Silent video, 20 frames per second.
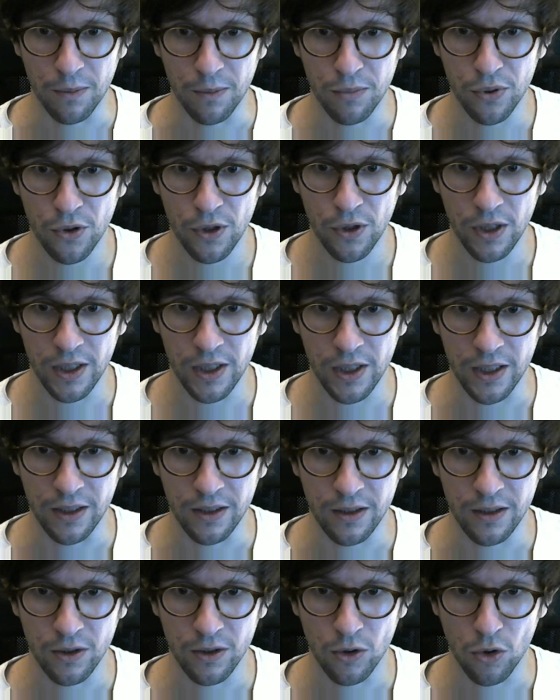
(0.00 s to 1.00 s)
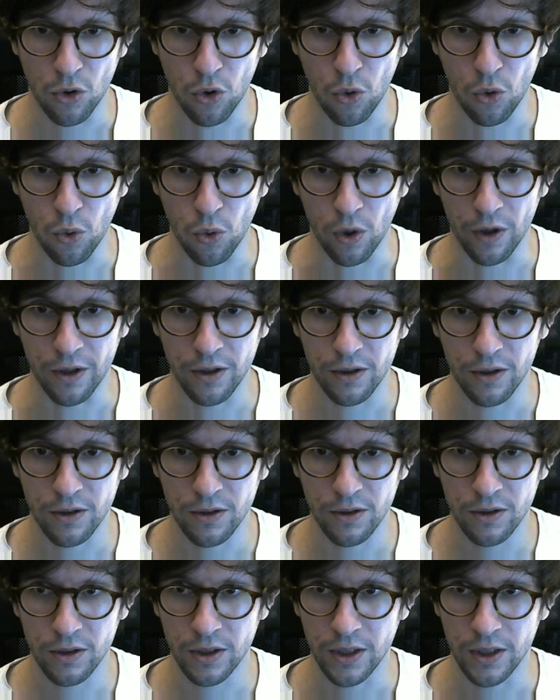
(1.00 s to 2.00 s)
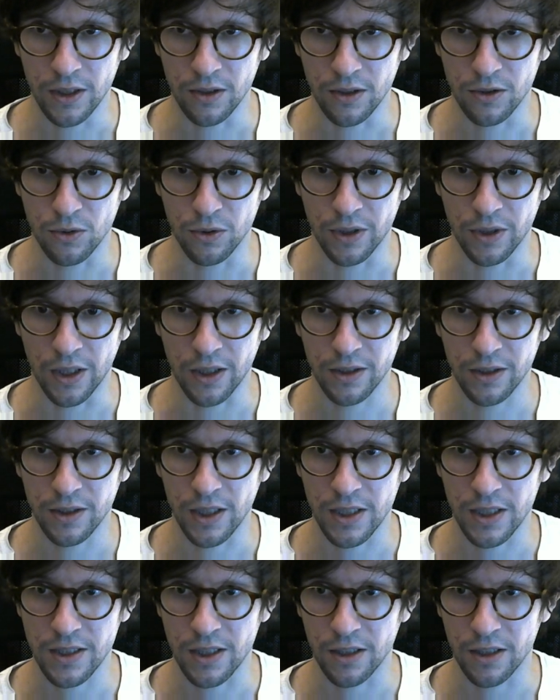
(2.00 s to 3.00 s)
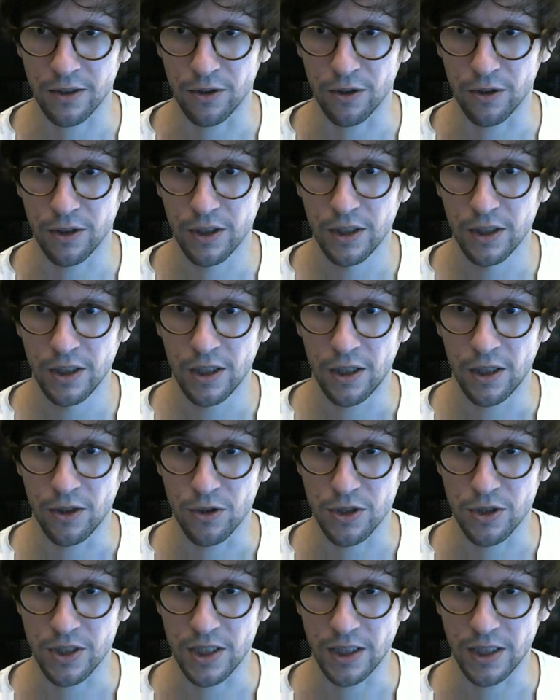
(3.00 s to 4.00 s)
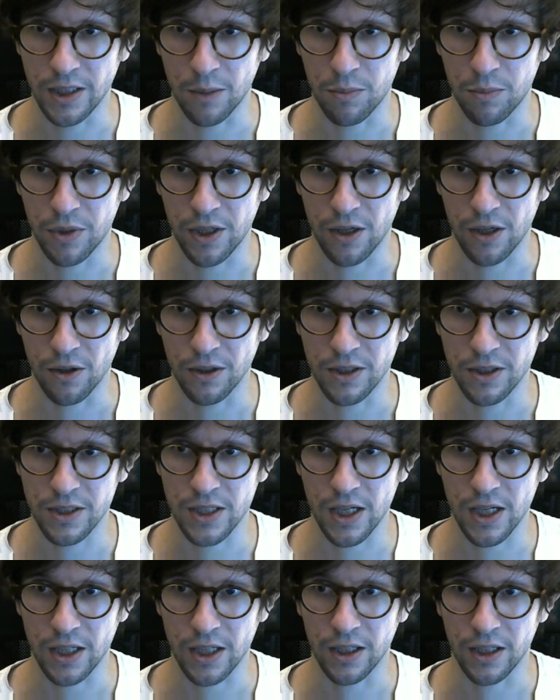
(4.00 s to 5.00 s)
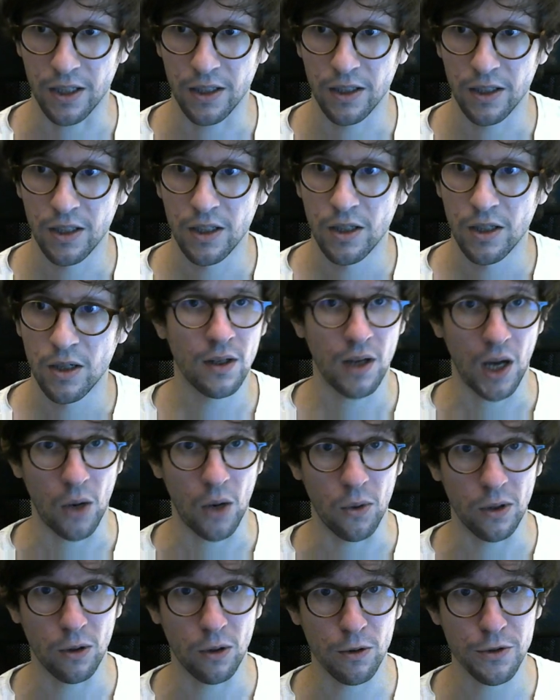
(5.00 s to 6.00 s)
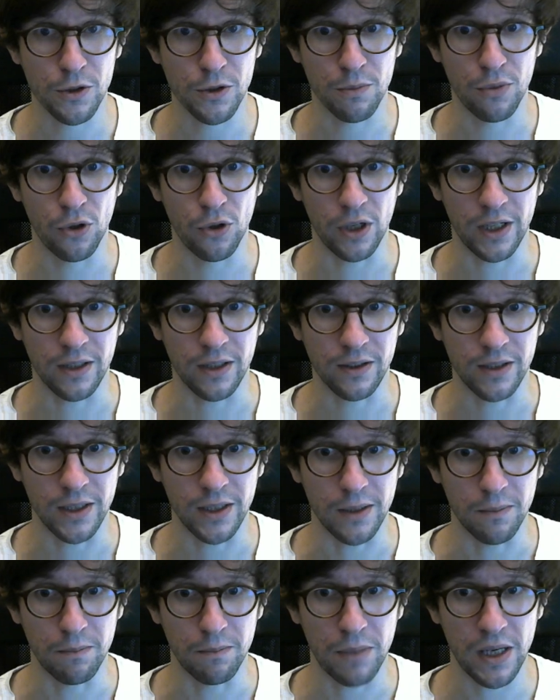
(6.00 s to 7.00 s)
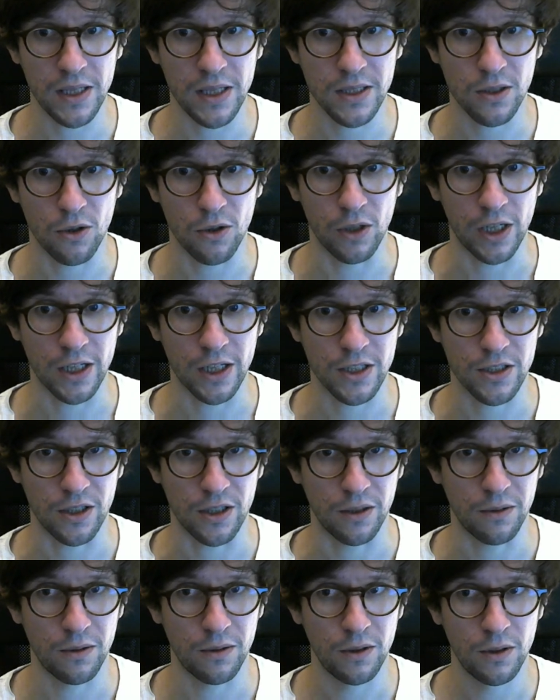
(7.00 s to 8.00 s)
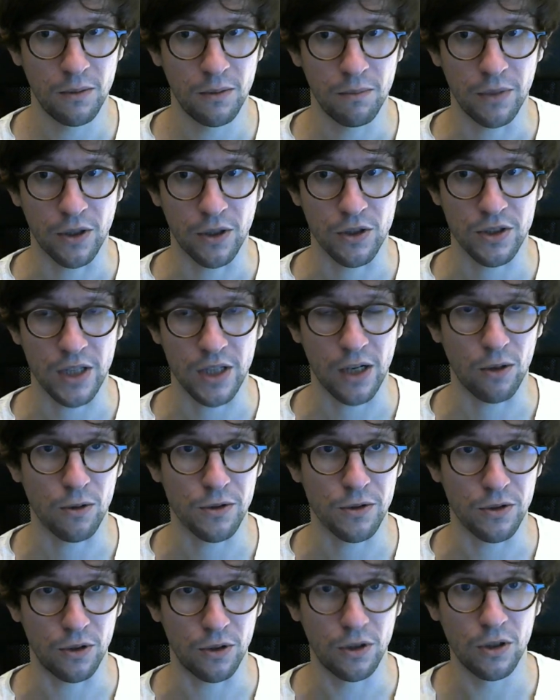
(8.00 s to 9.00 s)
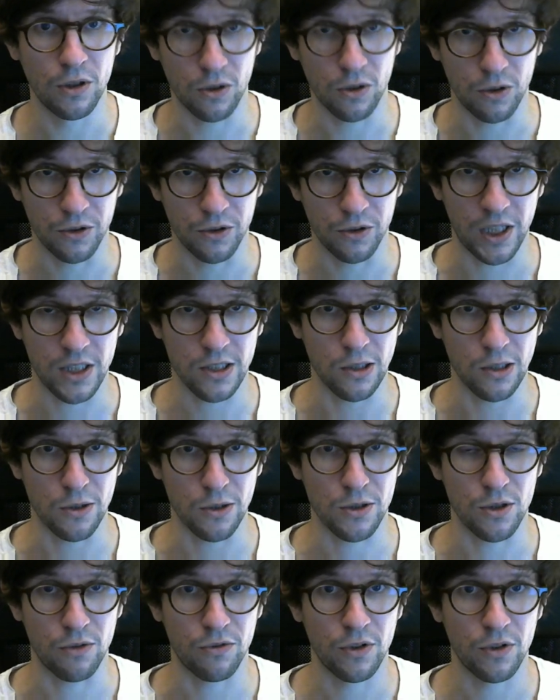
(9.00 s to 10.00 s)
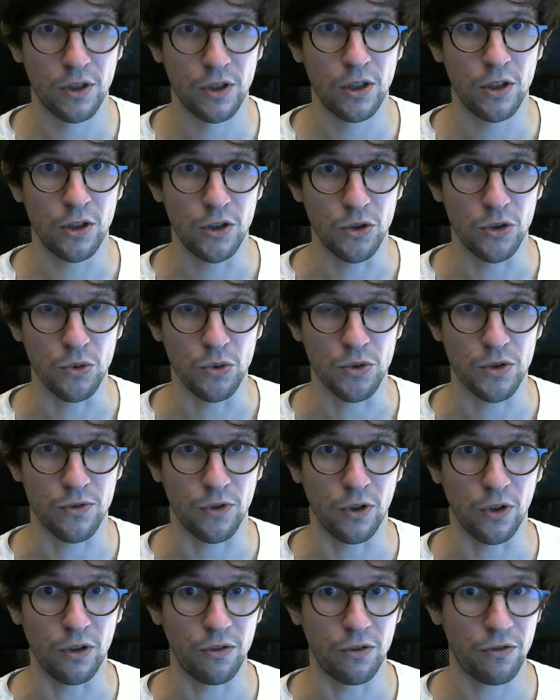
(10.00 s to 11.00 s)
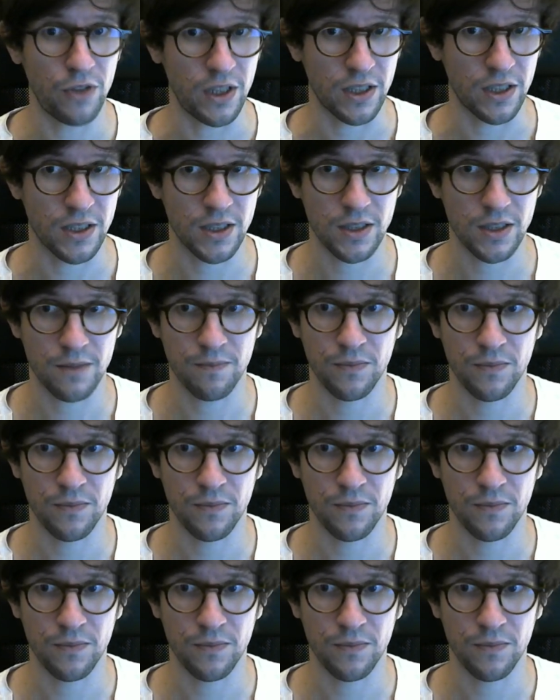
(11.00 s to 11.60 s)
pull in core into the text editor. And you see it appear on the side here. I will also pull in the base collection because that also contains lots of useful things.